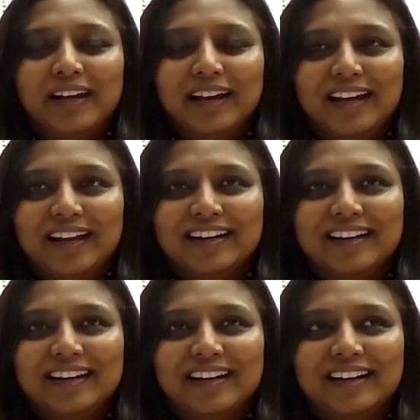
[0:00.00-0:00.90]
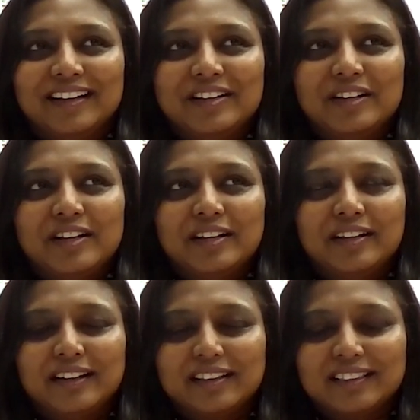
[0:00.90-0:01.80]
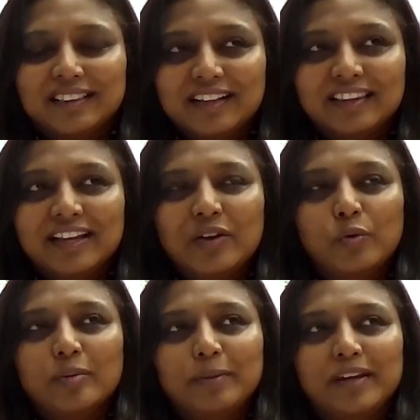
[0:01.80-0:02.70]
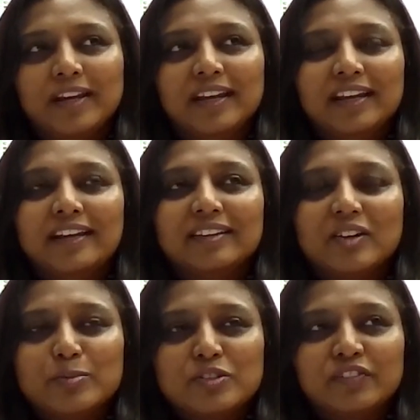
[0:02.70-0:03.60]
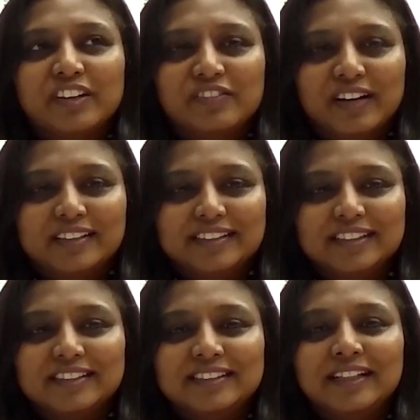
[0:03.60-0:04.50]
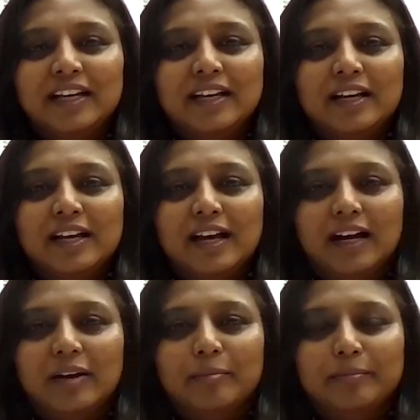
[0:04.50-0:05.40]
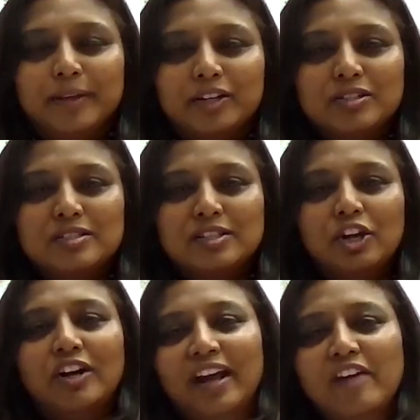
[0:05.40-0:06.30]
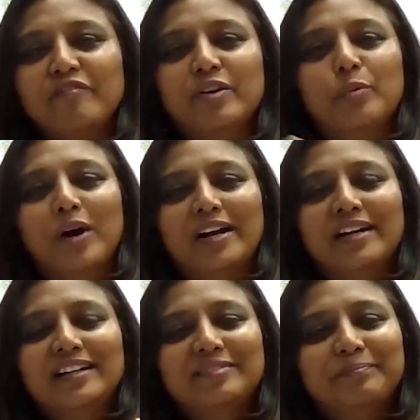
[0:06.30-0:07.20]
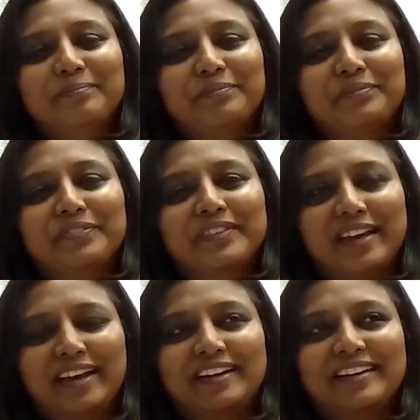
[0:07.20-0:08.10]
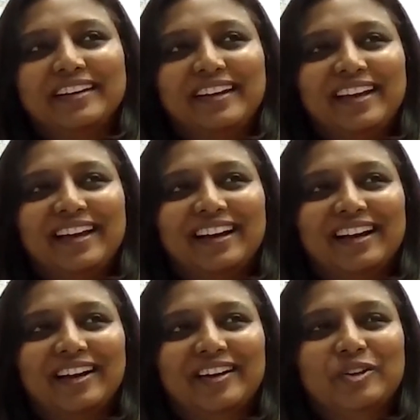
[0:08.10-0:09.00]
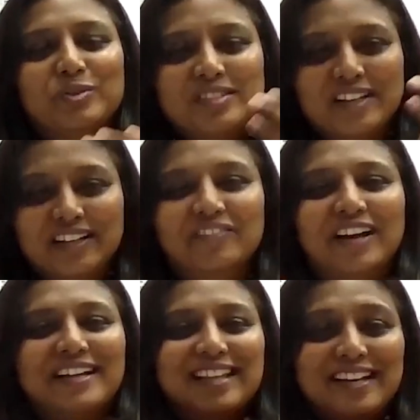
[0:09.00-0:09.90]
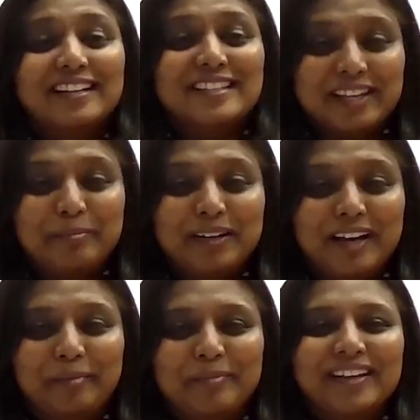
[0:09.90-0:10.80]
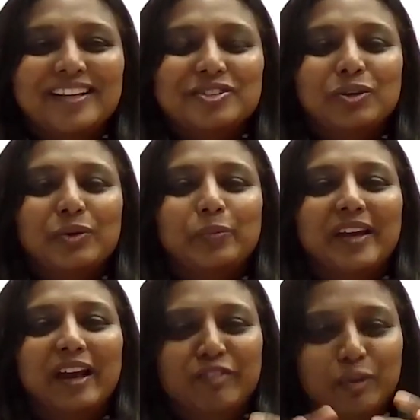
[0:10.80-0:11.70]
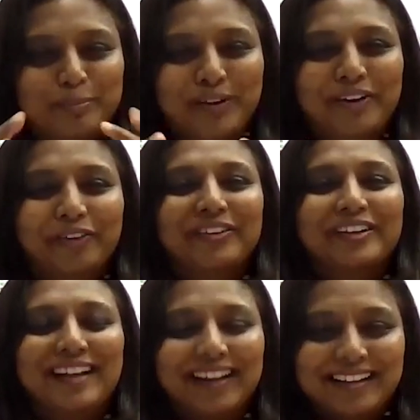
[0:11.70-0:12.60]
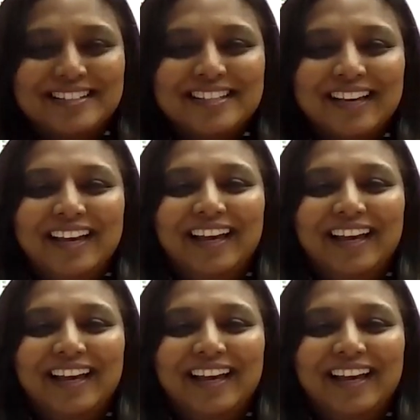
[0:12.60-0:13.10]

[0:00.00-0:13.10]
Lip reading: And the third thing would be in terms of devices, because not everyone can use a device at the same time. So we have to prioritize.